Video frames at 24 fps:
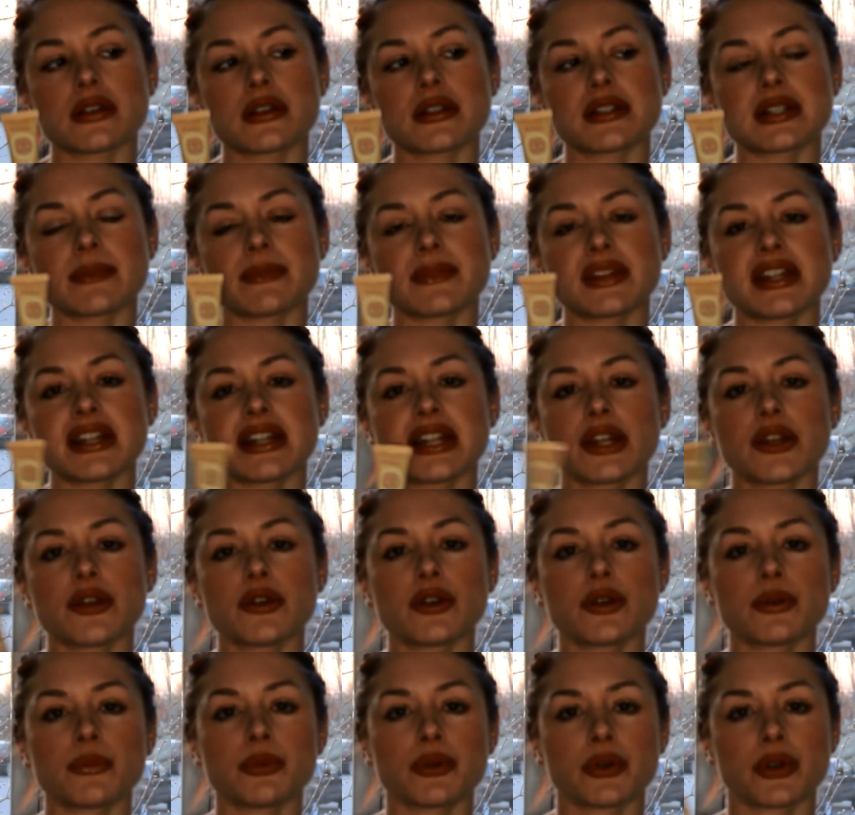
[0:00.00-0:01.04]
something that
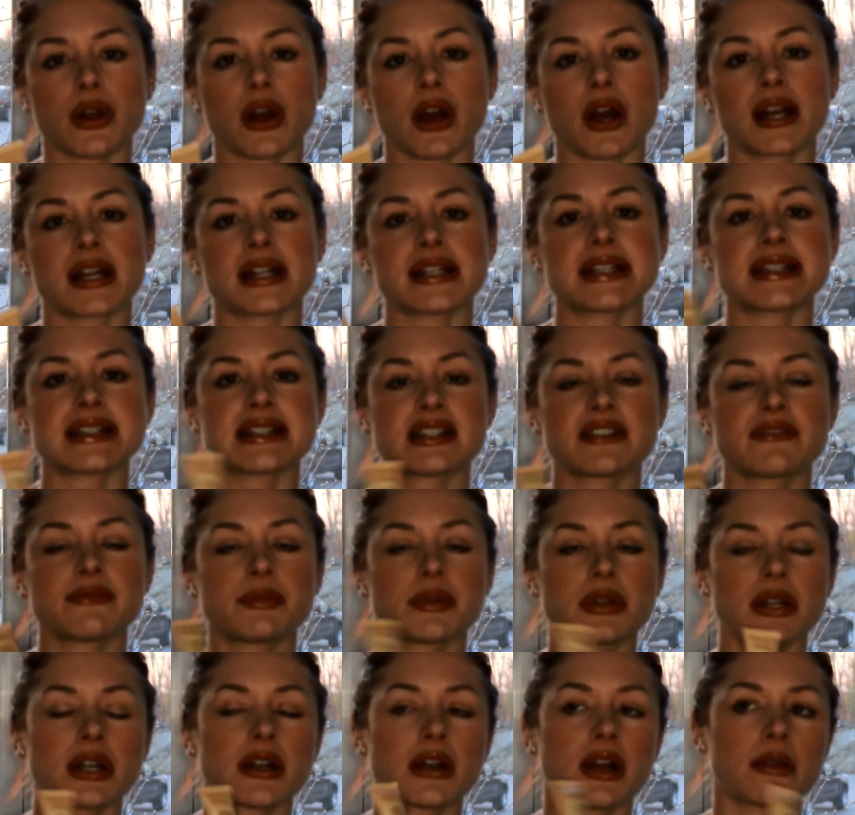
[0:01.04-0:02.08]
you can put on instead of
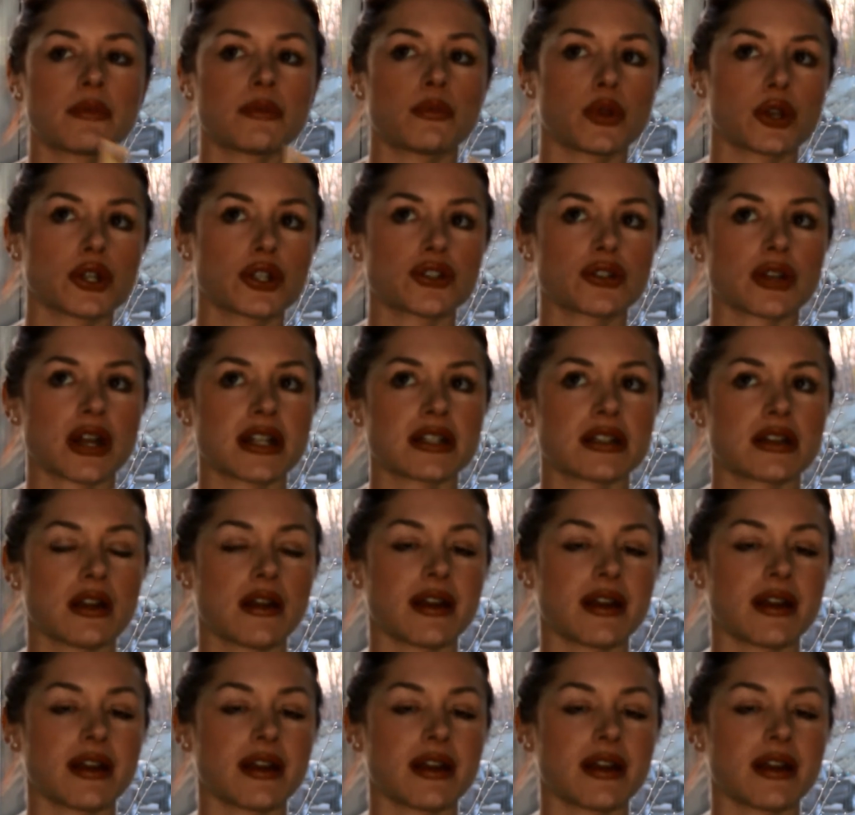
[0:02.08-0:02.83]
putting on moisturizer,